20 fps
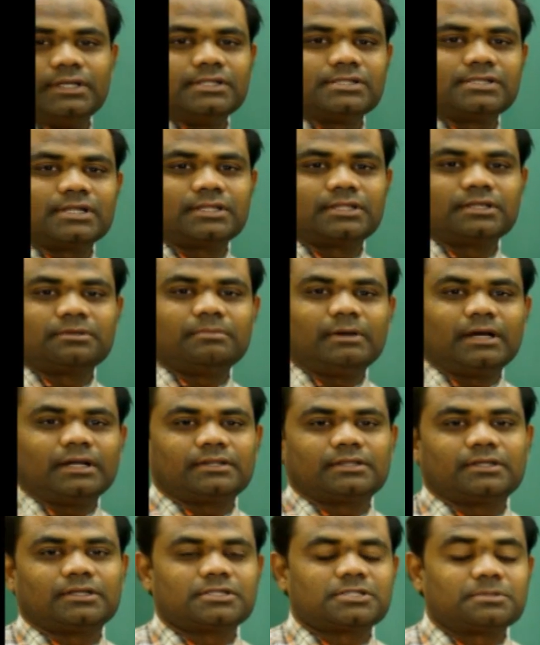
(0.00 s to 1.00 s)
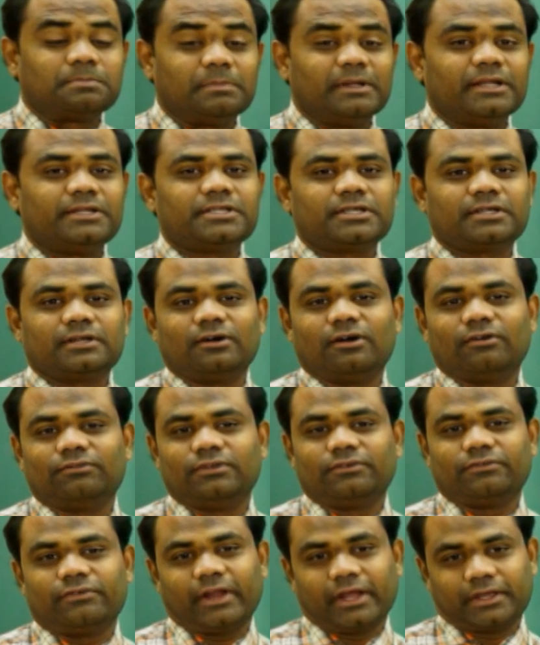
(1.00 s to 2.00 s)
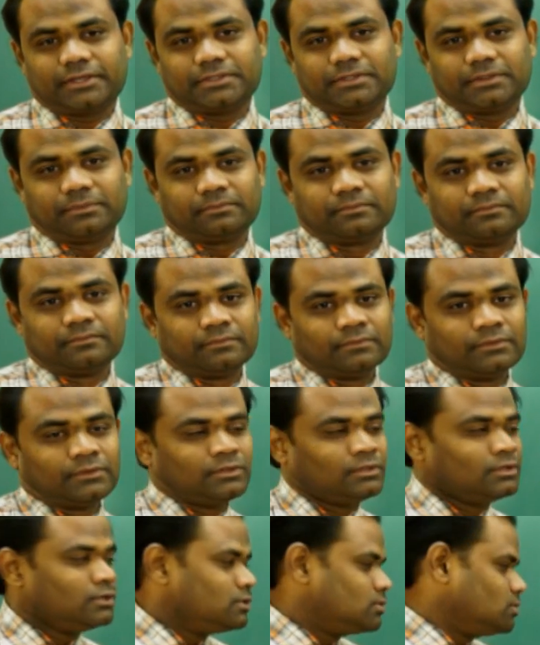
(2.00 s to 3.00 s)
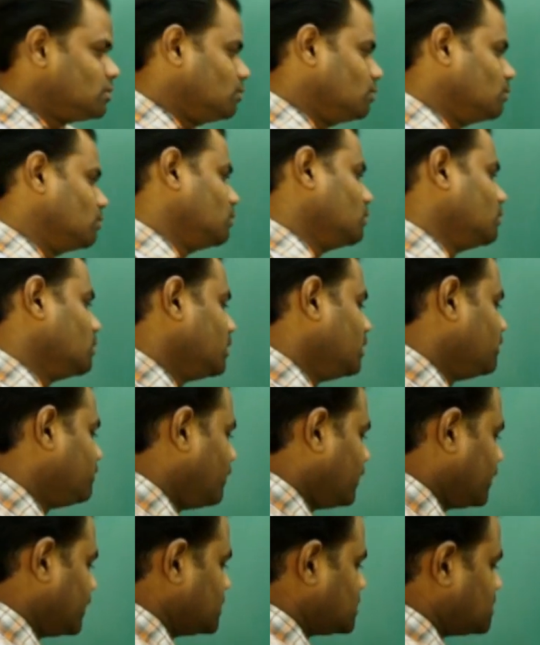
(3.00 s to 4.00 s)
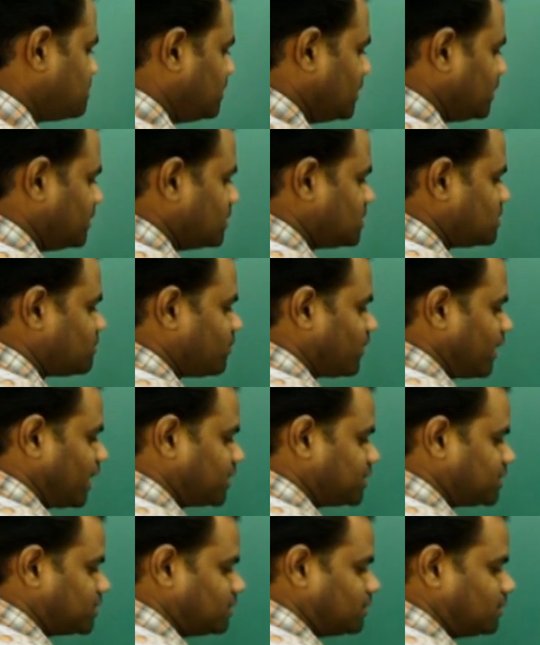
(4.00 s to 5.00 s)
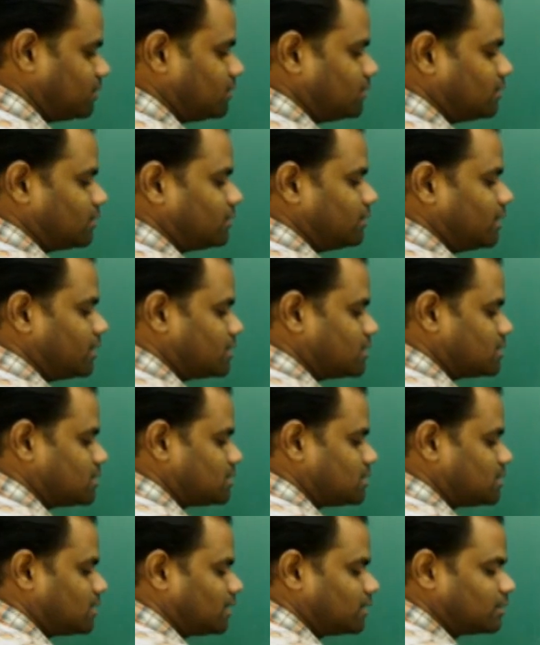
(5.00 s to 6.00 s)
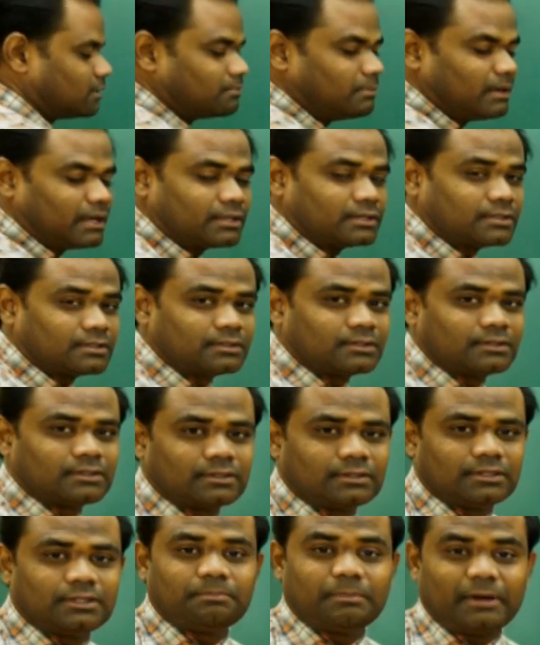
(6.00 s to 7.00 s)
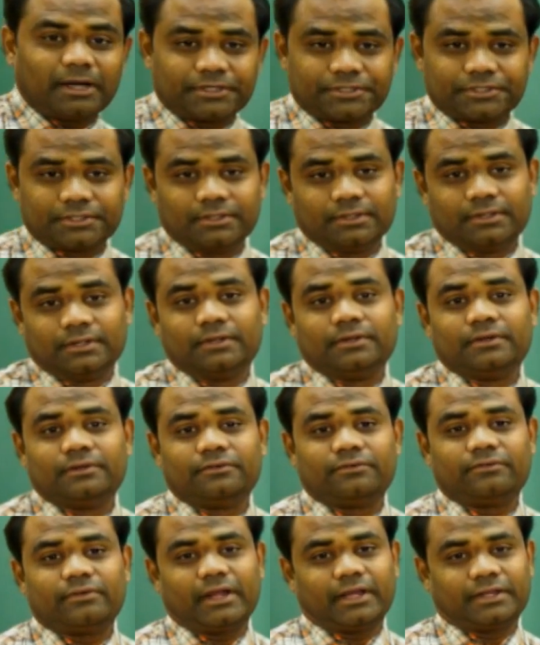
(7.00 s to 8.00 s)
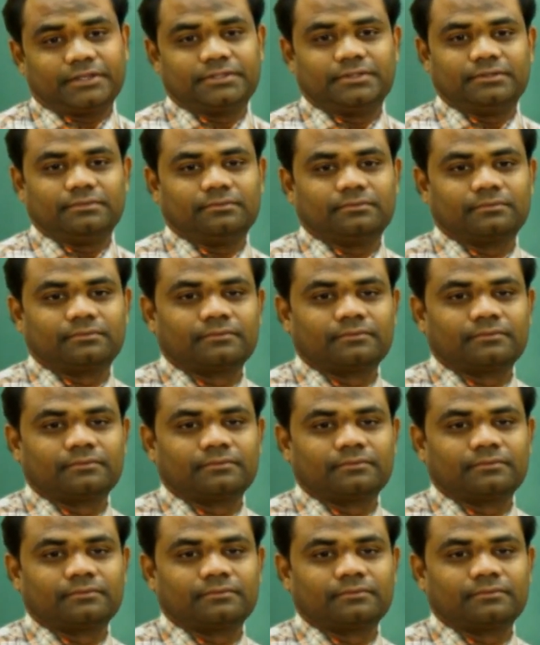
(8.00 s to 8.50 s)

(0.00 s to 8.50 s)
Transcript: is nothing but splitting of the fraction. So, if I can split this fraction, that is nothing but the partial fraction.